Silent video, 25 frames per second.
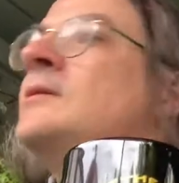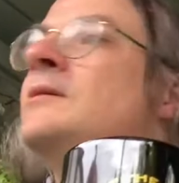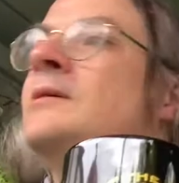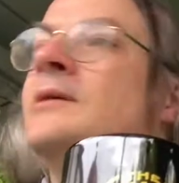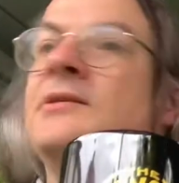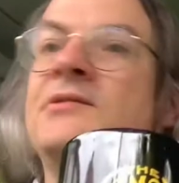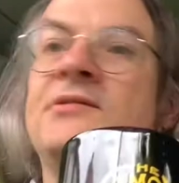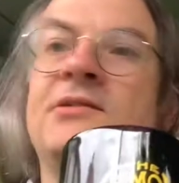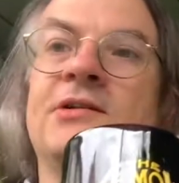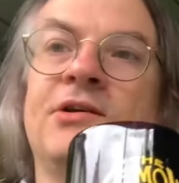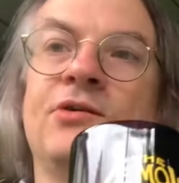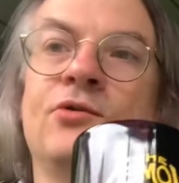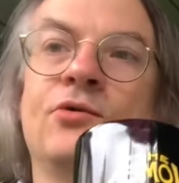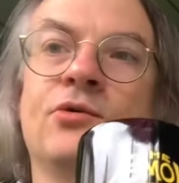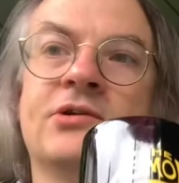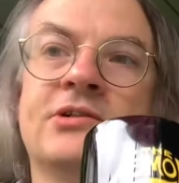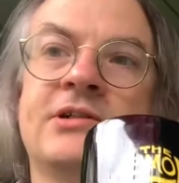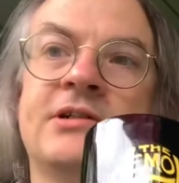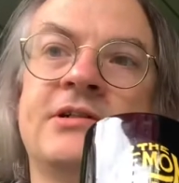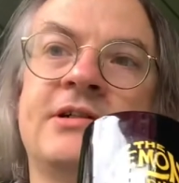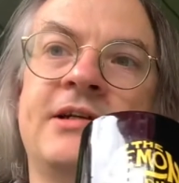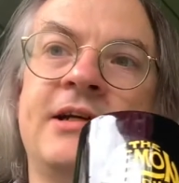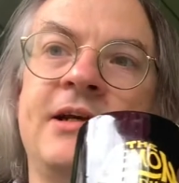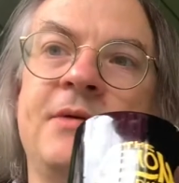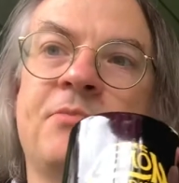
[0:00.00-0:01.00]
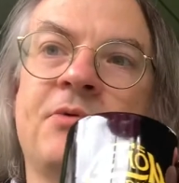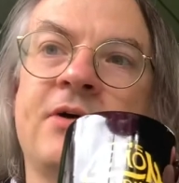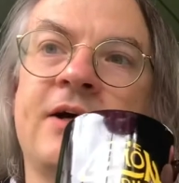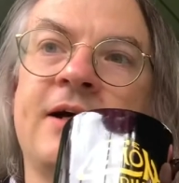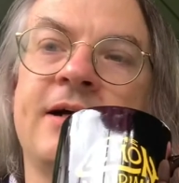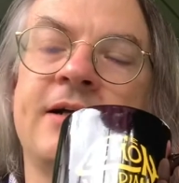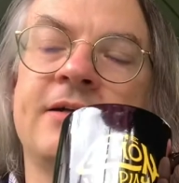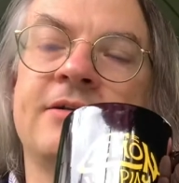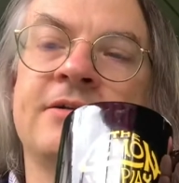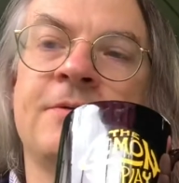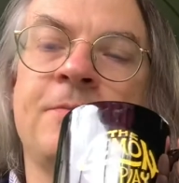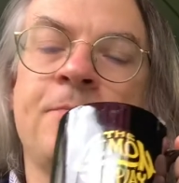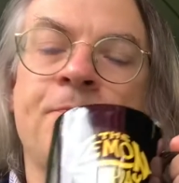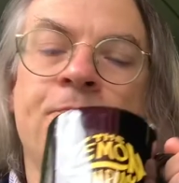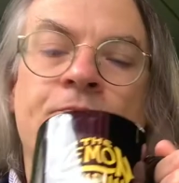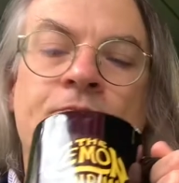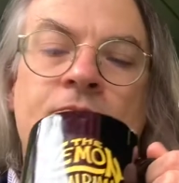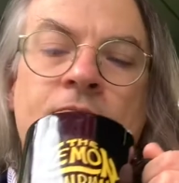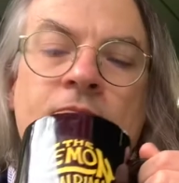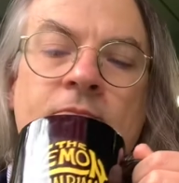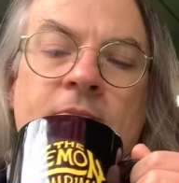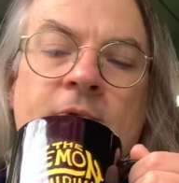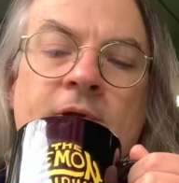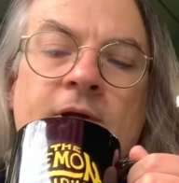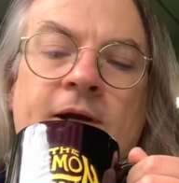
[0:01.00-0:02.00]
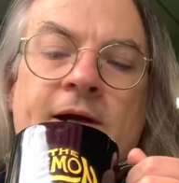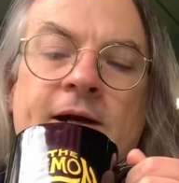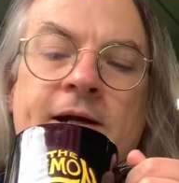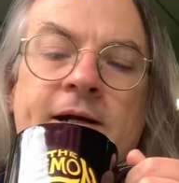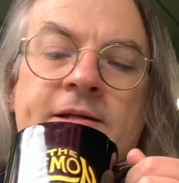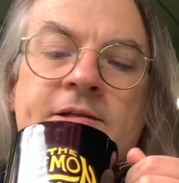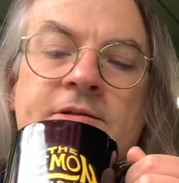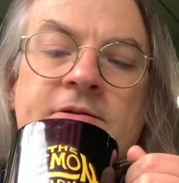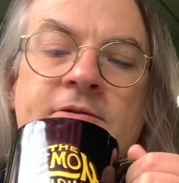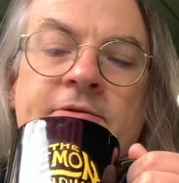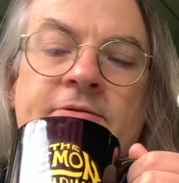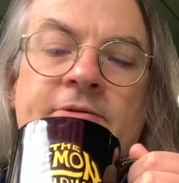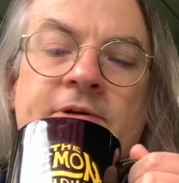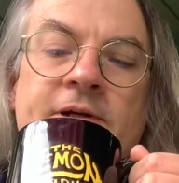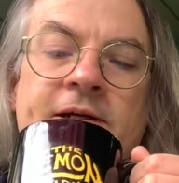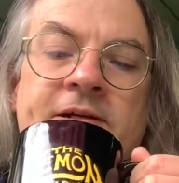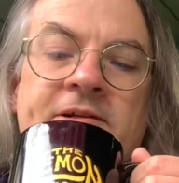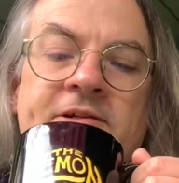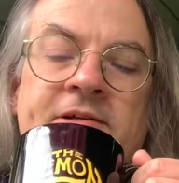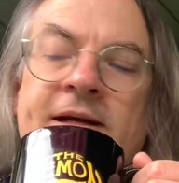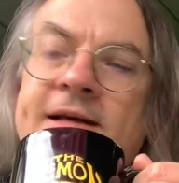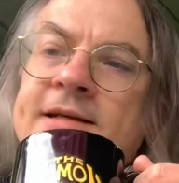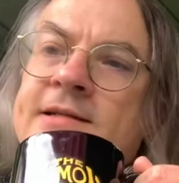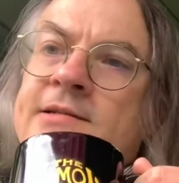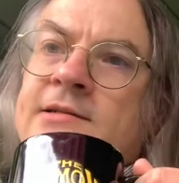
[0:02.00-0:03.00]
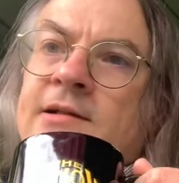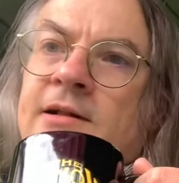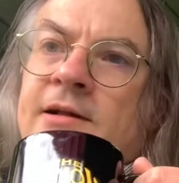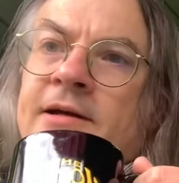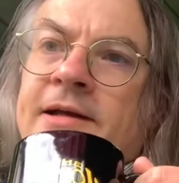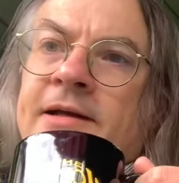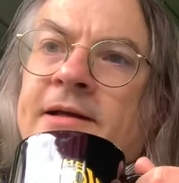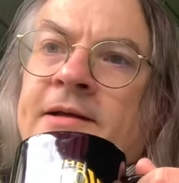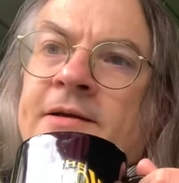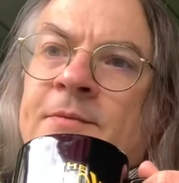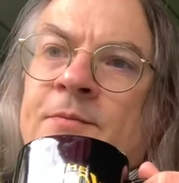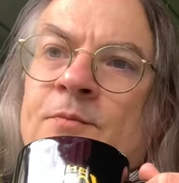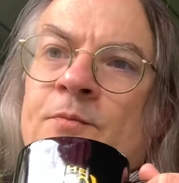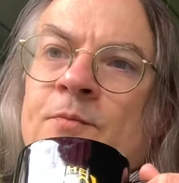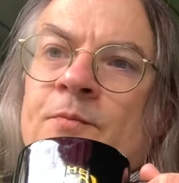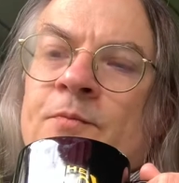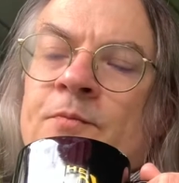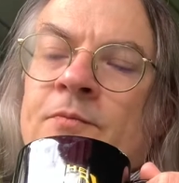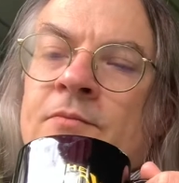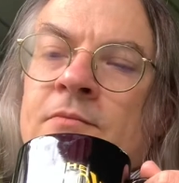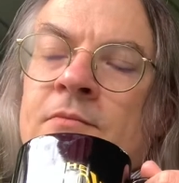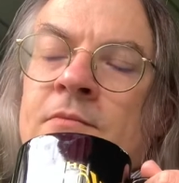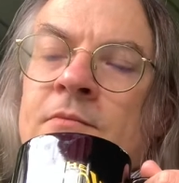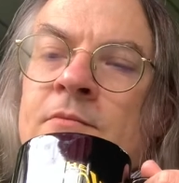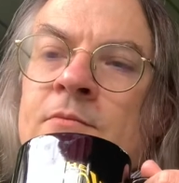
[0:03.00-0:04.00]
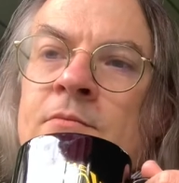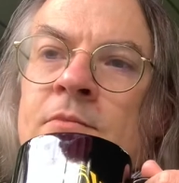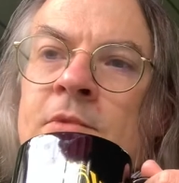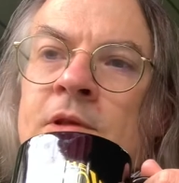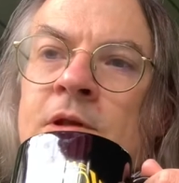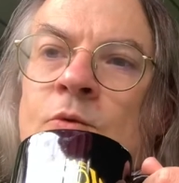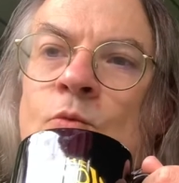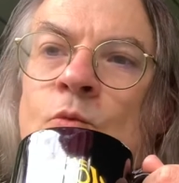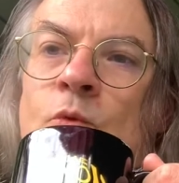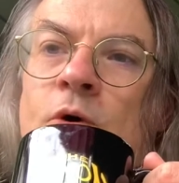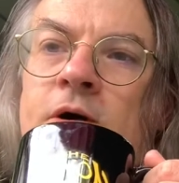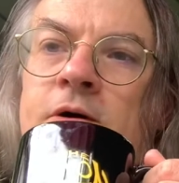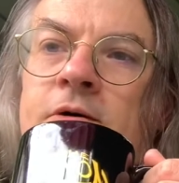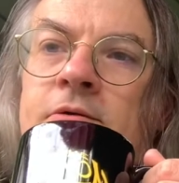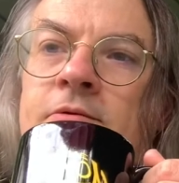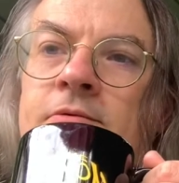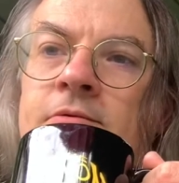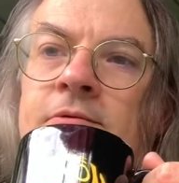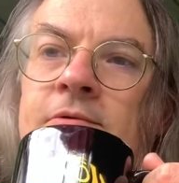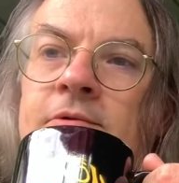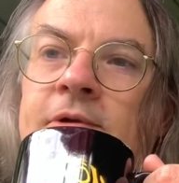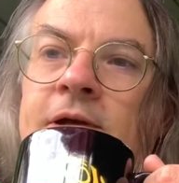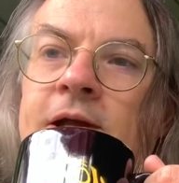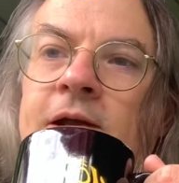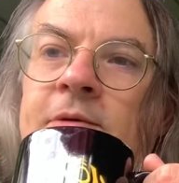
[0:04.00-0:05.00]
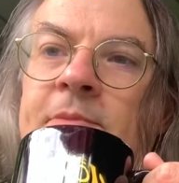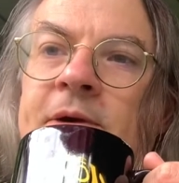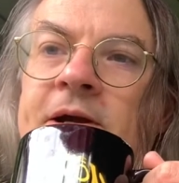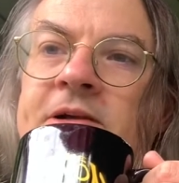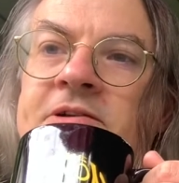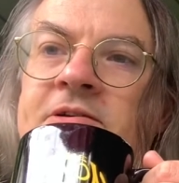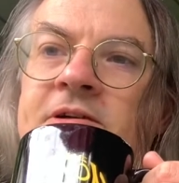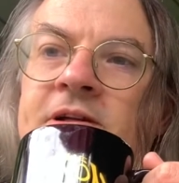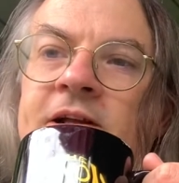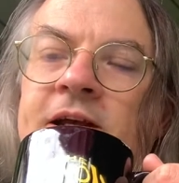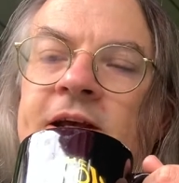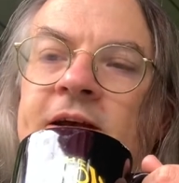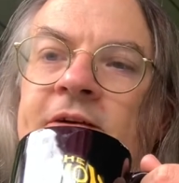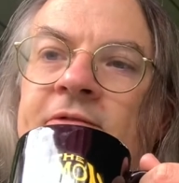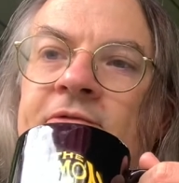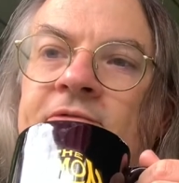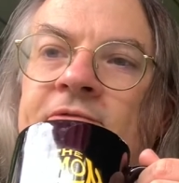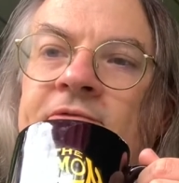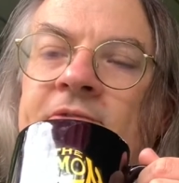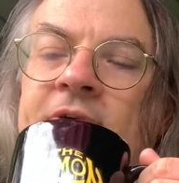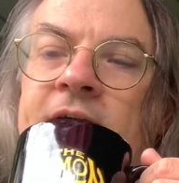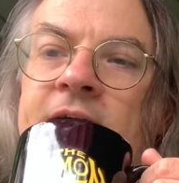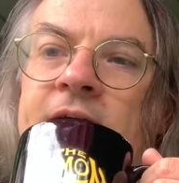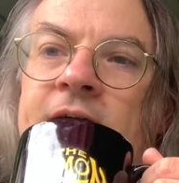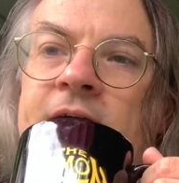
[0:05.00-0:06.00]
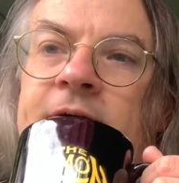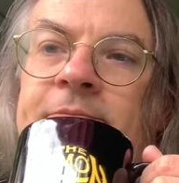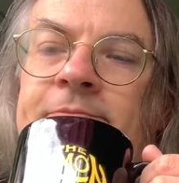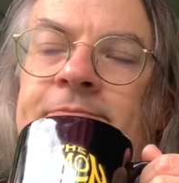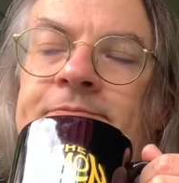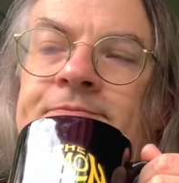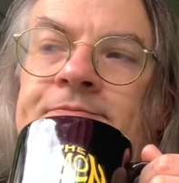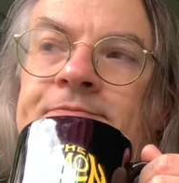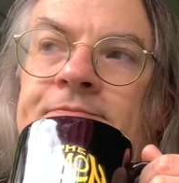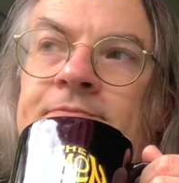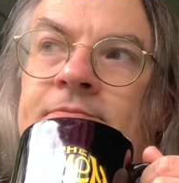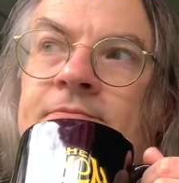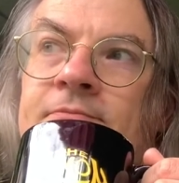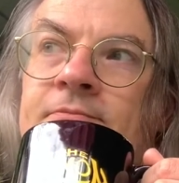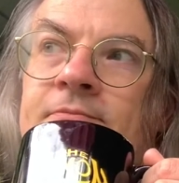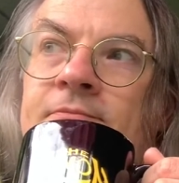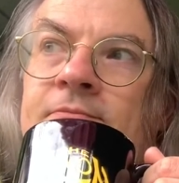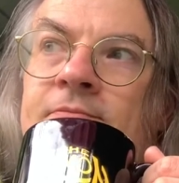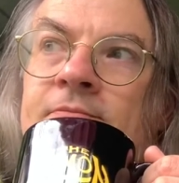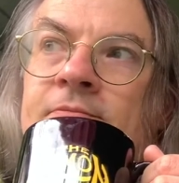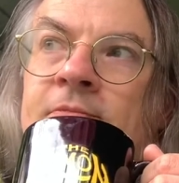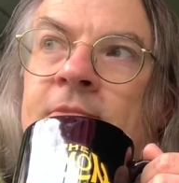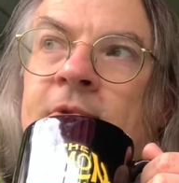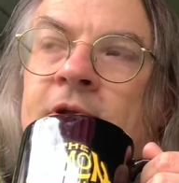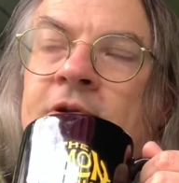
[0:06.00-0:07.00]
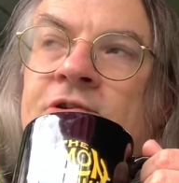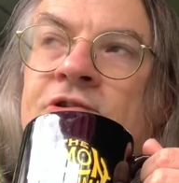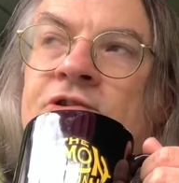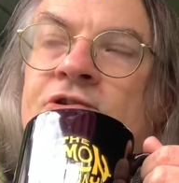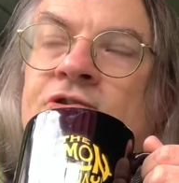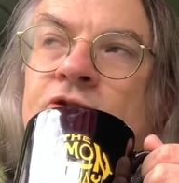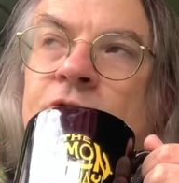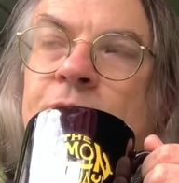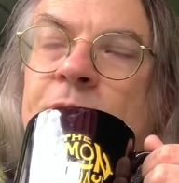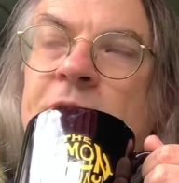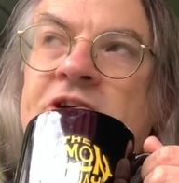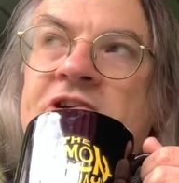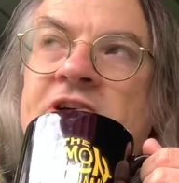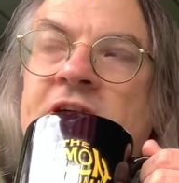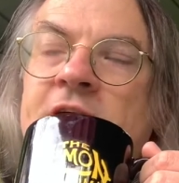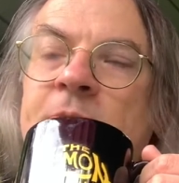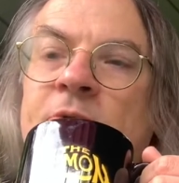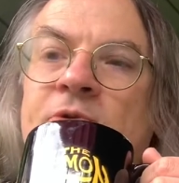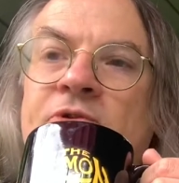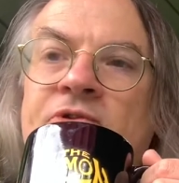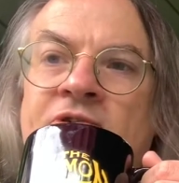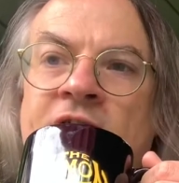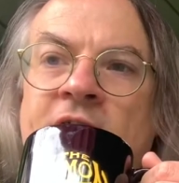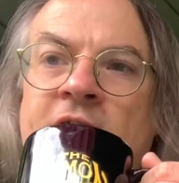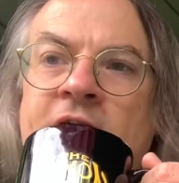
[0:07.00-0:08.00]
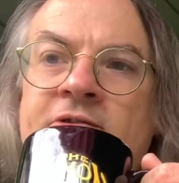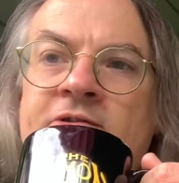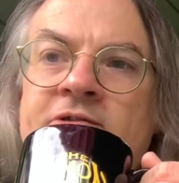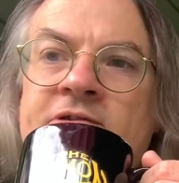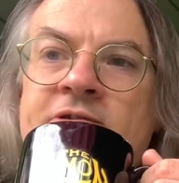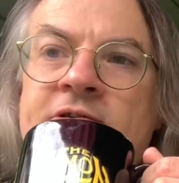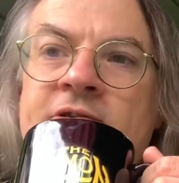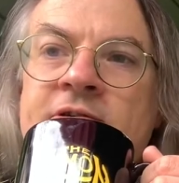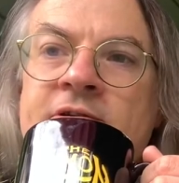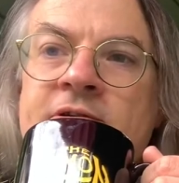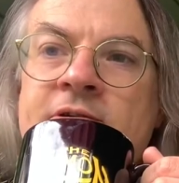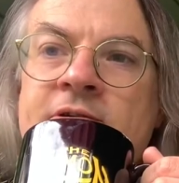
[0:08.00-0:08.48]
It's a Yorkshire tea brand, and it sort of like tastes like, well, imagine if strawberry jam on toast,